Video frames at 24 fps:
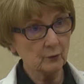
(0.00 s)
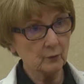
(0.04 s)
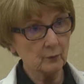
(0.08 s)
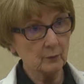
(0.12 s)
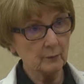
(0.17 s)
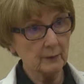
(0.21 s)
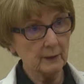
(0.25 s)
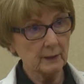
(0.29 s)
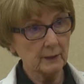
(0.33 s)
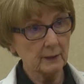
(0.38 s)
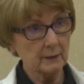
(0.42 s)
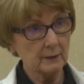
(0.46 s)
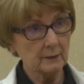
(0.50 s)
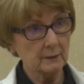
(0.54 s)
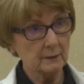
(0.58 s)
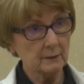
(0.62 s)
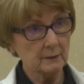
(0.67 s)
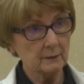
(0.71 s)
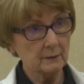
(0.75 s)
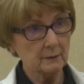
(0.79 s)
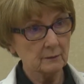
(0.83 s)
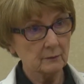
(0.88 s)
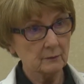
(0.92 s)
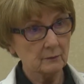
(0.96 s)
were made
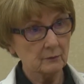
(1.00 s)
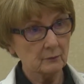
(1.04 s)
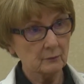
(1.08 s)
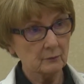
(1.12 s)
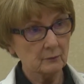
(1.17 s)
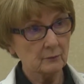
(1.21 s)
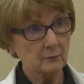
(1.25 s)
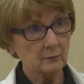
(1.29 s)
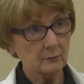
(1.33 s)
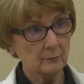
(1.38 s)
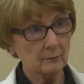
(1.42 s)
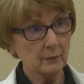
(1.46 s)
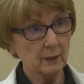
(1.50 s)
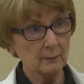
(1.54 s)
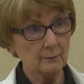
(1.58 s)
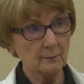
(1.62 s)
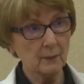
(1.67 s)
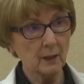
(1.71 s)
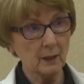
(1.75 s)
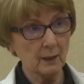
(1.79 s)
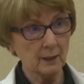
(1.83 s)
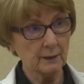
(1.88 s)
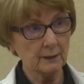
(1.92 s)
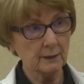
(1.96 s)
by
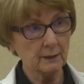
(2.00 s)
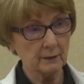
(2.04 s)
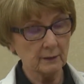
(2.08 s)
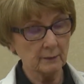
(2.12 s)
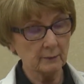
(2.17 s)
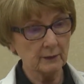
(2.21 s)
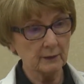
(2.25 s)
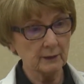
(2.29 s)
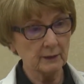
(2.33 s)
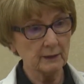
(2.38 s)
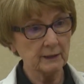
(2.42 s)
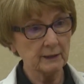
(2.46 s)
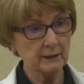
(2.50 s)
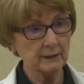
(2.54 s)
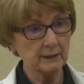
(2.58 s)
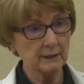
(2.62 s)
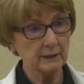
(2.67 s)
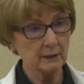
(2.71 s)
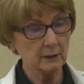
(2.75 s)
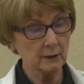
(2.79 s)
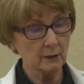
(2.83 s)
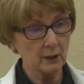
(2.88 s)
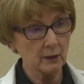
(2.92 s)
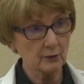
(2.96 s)
Mike. I mean, and he
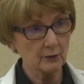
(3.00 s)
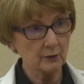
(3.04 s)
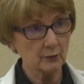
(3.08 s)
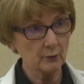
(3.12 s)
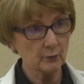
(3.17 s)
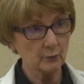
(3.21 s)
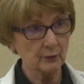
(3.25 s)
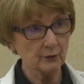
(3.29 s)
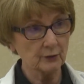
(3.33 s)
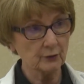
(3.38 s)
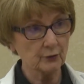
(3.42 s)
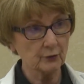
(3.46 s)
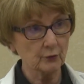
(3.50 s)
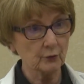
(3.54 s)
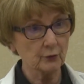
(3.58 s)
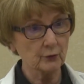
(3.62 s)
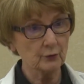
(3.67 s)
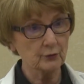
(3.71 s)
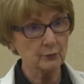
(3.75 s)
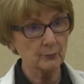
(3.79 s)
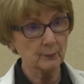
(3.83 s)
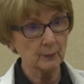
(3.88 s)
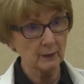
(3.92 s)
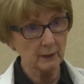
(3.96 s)
did a lot of the
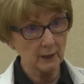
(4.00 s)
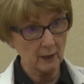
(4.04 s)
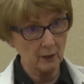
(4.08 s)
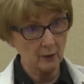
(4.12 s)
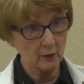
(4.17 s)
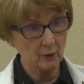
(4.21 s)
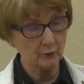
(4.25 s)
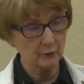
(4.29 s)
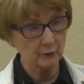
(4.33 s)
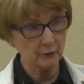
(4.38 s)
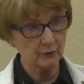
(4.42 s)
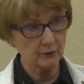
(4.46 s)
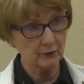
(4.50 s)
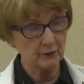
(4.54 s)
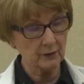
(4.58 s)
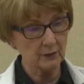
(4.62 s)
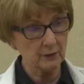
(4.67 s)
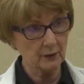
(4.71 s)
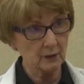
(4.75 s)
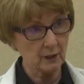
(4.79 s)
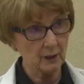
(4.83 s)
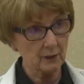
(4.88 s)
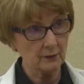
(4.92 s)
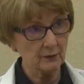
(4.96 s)
research, but our office did
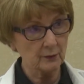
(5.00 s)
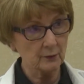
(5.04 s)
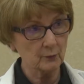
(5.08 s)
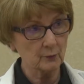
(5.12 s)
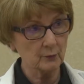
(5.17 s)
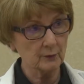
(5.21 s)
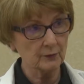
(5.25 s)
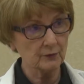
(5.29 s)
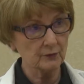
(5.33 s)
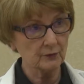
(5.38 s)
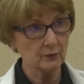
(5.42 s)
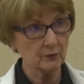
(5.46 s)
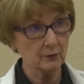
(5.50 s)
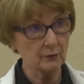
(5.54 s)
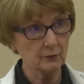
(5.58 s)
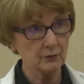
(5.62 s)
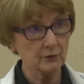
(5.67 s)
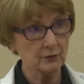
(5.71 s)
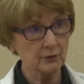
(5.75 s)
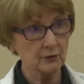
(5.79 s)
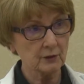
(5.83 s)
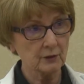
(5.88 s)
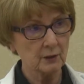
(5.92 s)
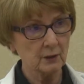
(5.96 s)
a lot of the
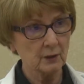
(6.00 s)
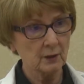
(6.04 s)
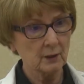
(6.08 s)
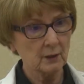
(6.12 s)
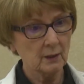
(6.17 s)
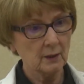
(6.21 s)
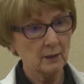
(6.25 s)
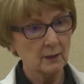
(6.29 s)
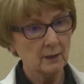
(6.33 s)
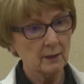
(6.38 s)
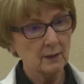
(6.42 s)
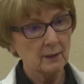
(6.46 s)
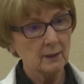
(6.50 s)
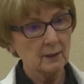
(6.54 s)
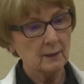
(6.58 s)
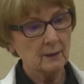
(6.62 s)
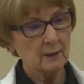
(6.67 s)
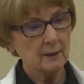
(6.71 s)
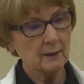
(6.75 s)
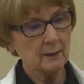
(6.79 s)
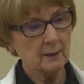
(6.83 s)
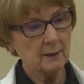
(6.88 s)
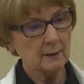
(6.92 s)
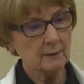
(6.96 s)
research.
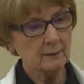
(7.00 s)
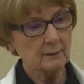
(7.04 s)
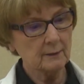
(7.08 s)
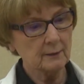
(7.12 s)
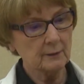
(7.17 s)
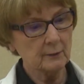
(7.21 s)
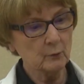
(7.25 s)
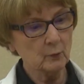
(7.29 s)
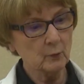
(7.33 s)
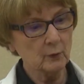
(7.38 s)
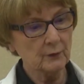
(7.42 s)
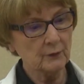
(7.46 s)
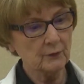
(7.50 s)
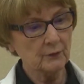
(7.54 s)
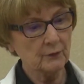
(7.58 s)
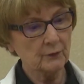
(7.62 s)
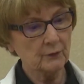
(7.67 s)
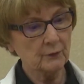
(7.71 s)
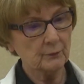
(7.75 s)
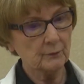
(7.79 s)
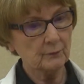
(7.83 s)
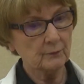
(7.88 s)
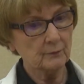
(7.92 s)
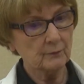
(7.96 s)
And it was